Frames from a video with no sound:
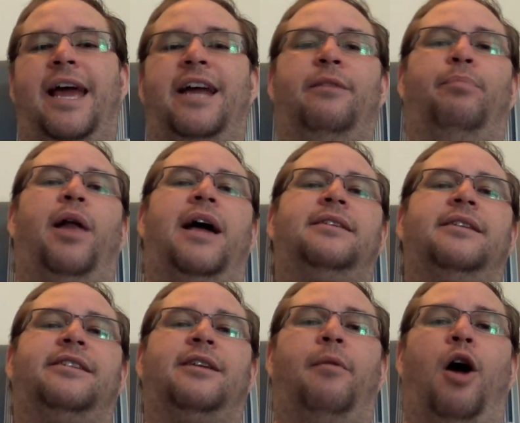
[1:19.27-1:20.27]
It implies
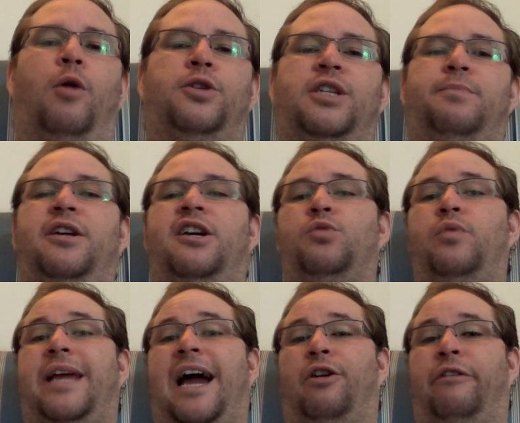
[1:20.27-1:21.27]
that somehow just because
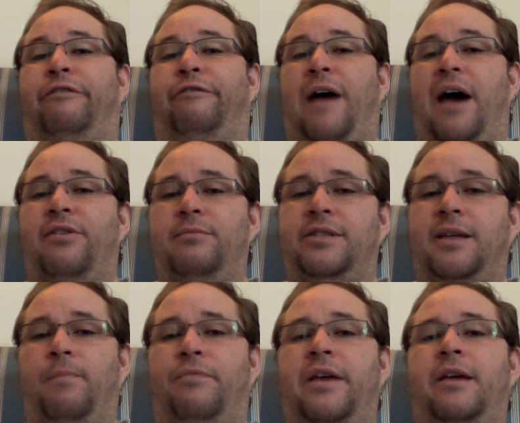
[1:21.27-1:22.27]
we cannot fathom
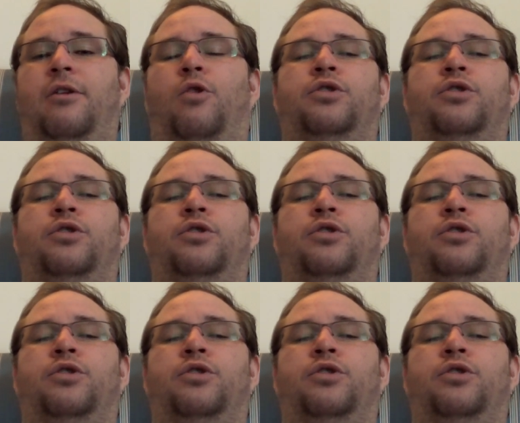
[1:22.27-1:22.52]
something